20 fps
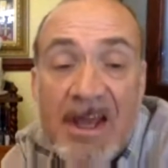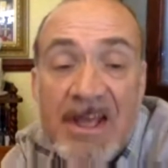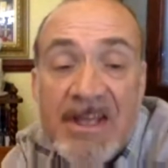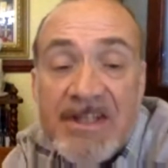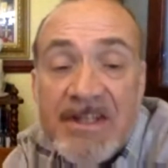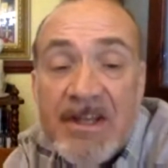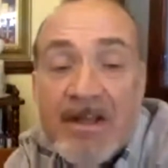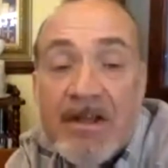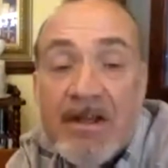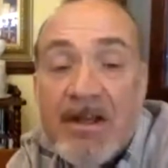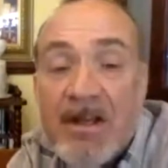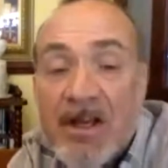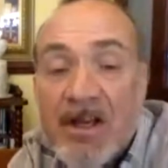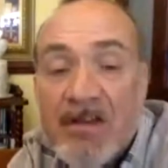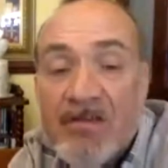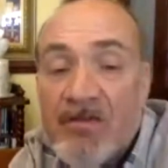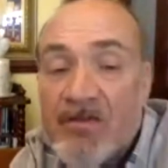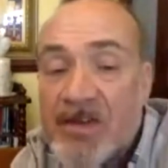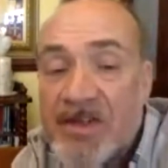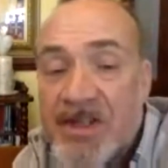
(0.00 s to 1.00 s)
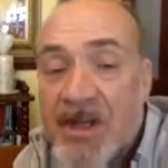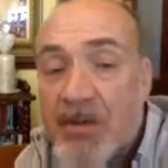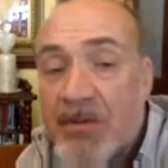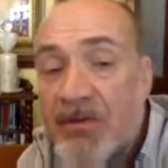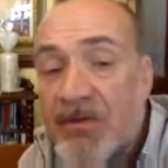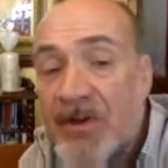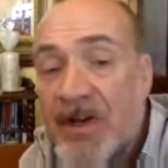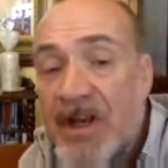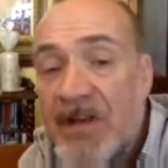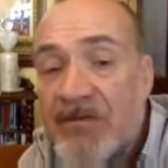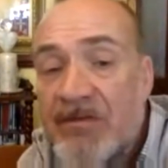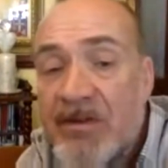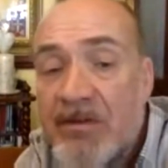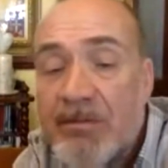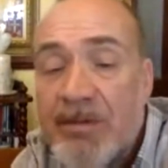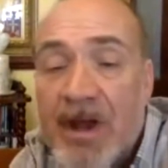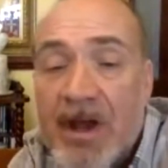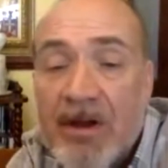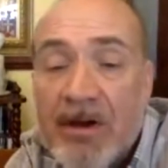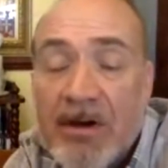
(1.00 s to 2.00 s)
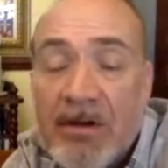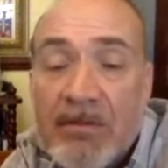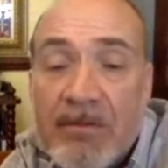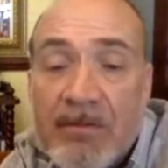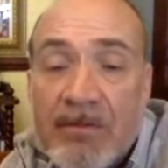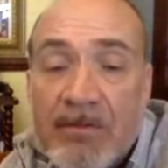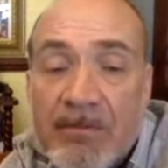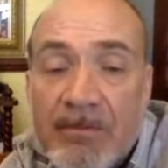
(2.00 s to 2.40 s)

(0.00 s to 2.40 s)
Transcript: Here's an example of a length comparer.